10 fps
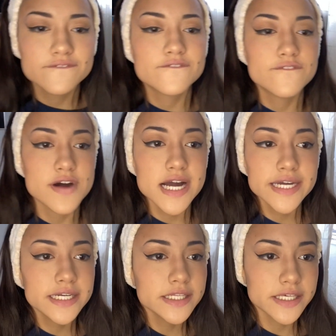
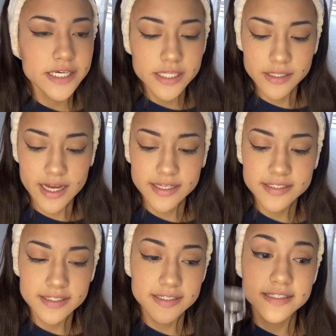finally,
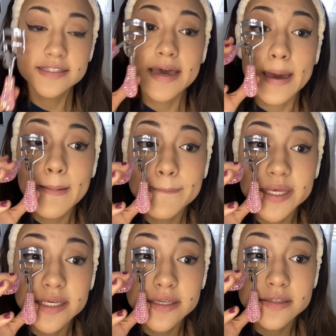last step
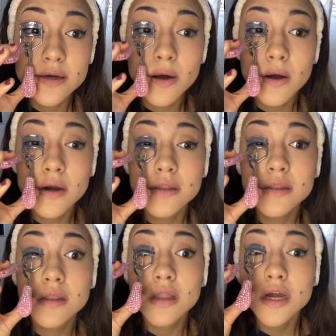is our
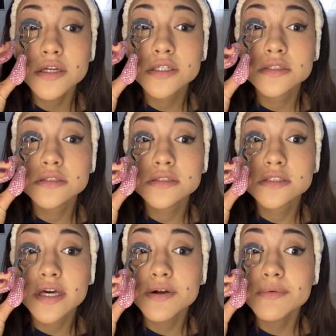lashes, and
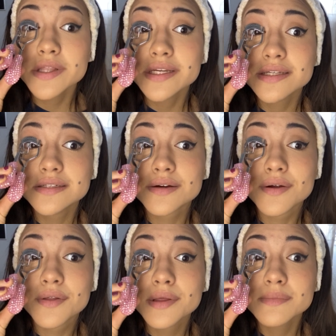I don't really need to
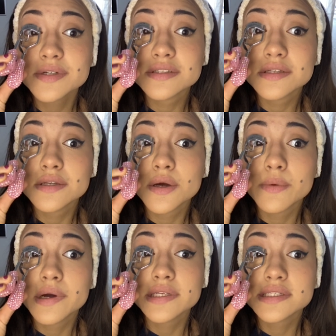curl them because no
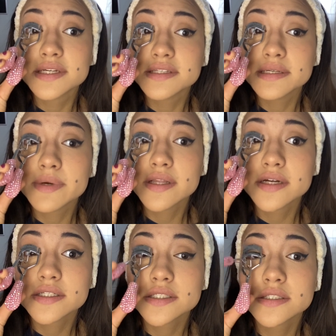one's gonna see my
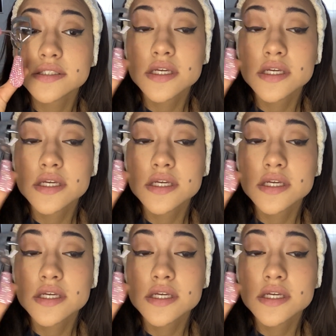lashes.